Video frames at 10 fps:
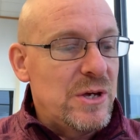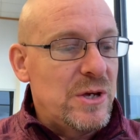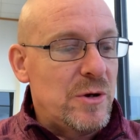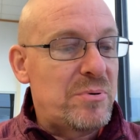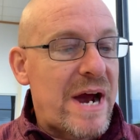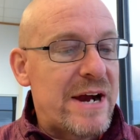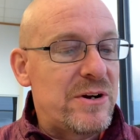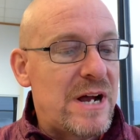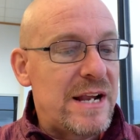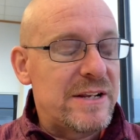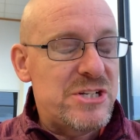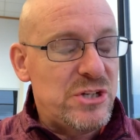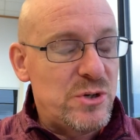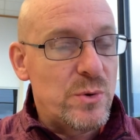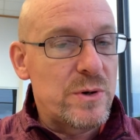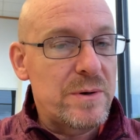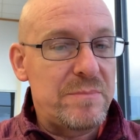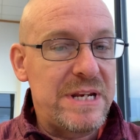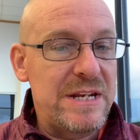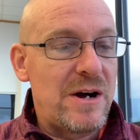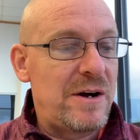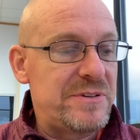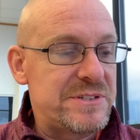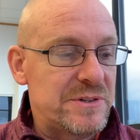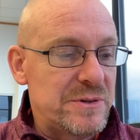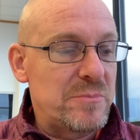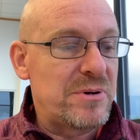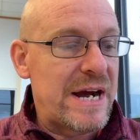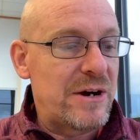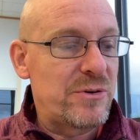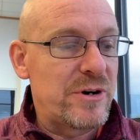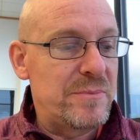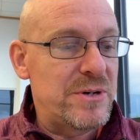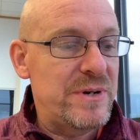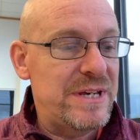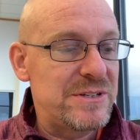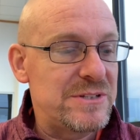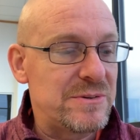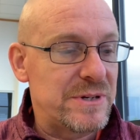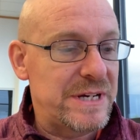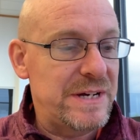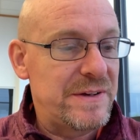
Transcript: your prior knowledge, your, meaning the officer, prior criminal history